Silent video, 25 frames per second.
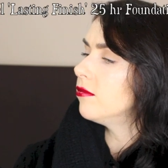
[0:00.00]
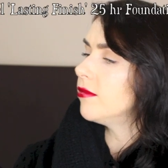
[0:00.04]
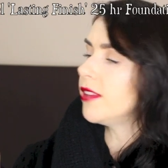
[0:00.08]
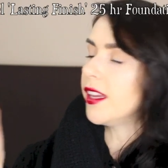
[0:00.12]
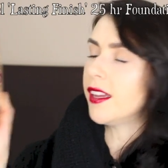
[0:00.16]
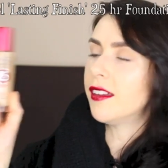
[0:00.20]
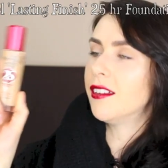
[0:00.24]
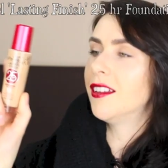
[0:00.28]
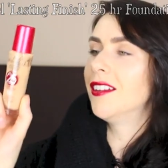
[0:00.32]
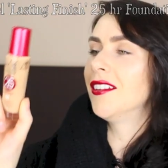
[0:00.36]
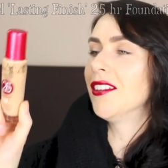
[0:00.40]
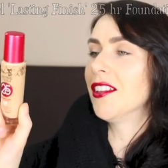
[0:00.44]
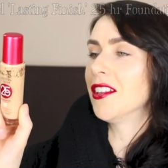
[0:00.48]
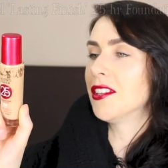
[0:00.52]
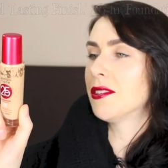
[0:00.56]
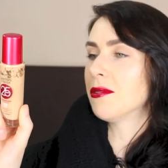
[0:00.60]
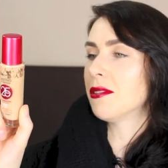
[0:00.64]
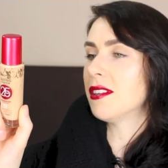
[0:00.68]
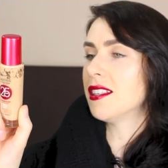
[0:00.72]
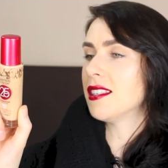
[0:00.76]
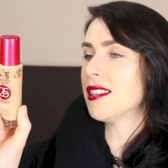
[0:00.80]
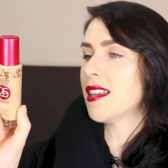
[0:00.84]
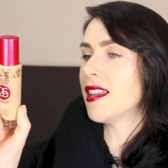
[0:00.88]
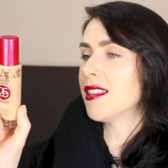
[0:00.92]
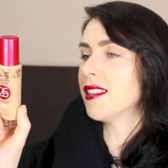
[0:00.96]
Yeah, that's
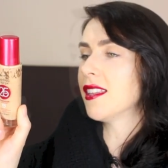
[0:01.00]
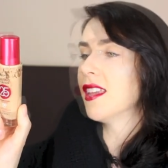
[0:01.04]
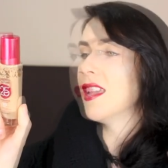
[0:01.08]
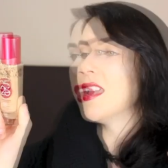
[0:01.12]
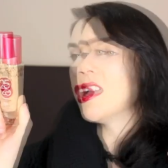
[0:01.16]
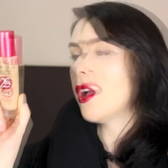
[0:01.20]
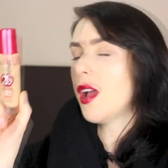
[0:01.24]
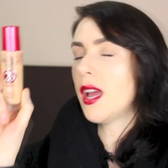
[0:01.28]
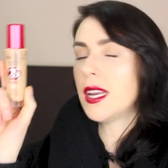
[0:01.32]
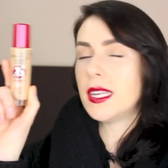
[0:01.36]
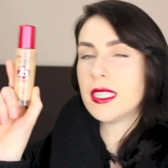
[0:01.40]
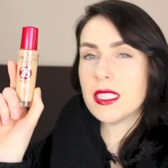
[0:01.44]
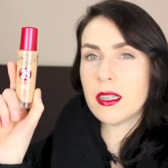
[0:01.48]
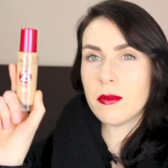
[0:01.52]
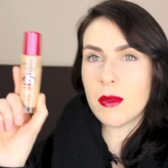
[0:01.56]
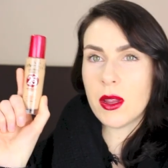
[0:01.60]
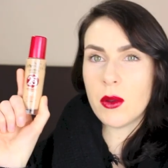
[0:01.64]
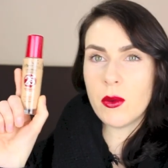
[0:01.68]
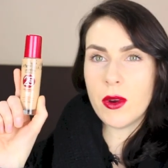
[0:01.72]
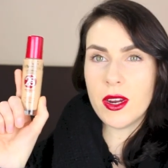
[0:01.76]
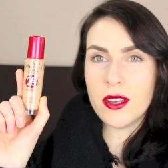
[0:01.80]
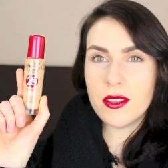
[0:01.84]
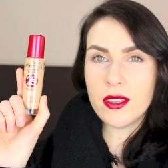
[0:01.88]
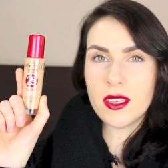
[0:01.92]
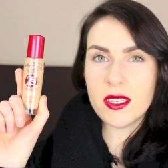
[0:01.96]
what it says. Anytime I
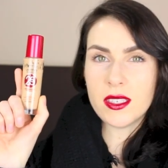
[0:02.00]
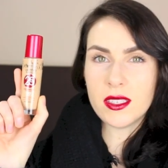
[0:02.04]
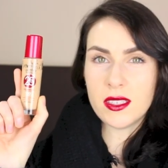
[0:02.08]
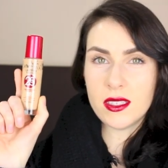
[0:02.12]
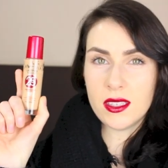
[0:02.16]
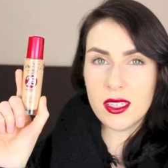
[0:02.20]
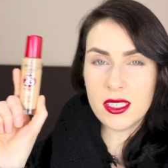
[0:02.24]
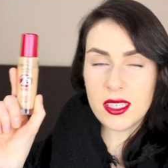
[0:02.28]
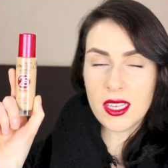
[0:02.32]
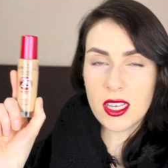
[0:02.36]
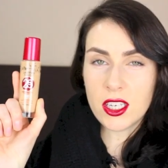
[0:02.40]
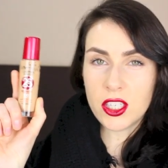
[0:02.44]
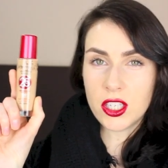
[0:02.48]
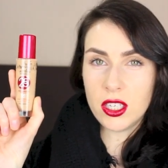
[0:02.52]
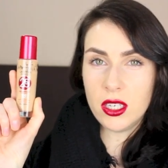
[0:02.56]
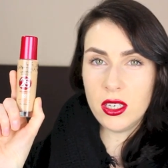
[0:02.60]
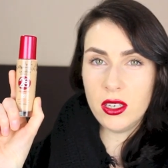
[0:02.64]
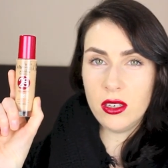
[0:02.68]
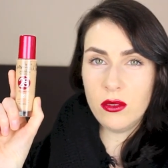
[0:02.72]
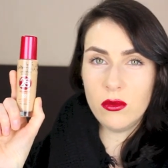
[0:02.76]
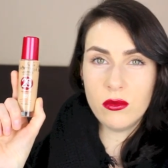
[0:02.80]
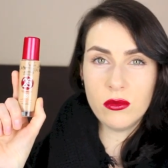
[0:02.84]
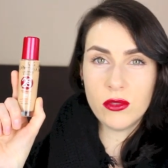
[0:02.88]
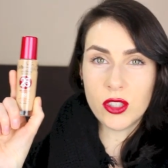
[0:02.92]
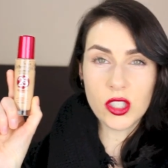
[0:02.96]
wear this, this
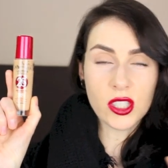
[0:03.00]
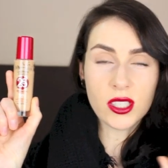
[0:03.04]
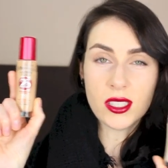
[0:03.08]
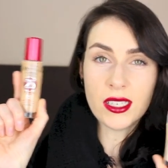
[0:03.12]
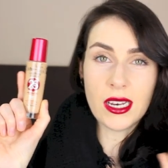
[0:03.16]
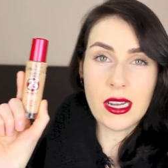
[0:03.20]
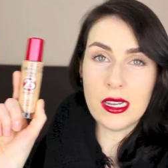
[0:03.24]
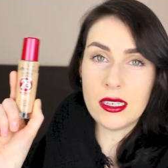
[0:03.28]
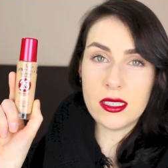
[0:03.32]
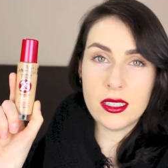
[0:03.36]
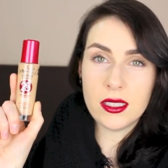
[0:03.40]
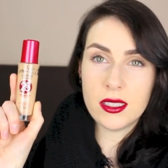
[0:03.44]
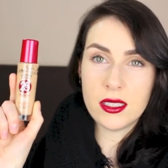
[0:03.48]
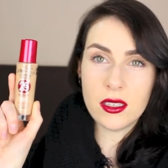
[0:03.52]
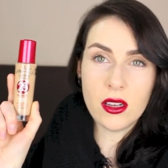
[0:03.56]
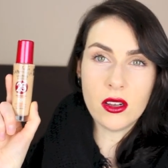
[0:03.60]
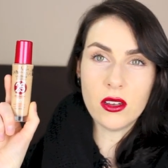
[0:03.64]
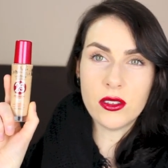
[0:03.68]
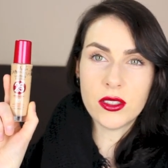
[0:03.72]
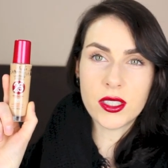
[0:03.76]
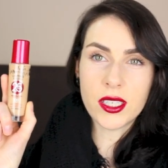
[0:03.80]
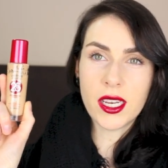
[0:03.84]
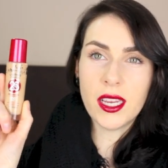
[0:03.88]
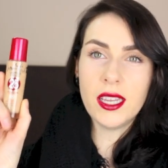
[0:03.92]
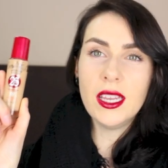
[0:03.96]
actually just lasts
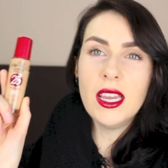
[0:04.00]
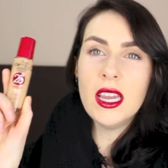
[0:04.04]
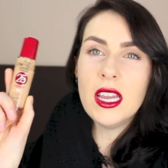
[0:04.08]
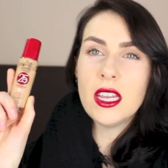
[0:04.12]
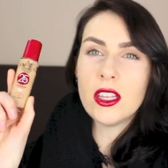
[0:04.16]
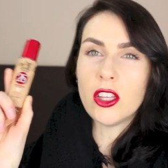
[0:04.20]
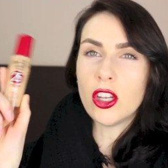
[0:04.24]
all day.